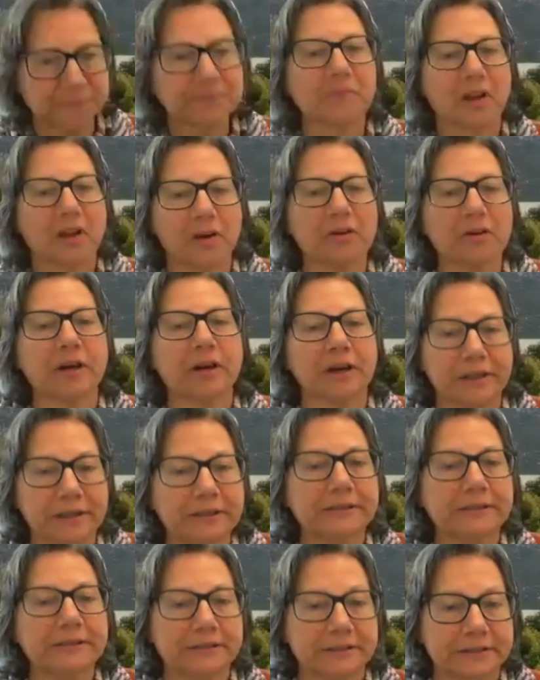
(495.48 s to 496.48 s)
You need to
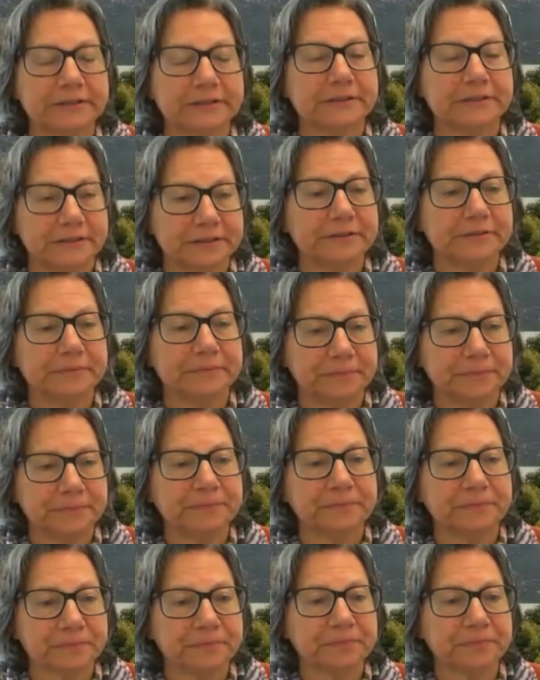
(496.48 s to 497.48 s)
have an accountant sitting
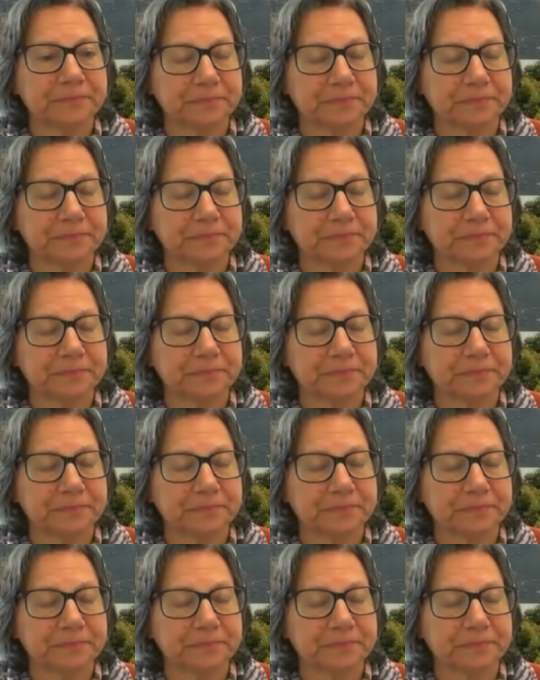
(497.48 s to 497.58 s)
on it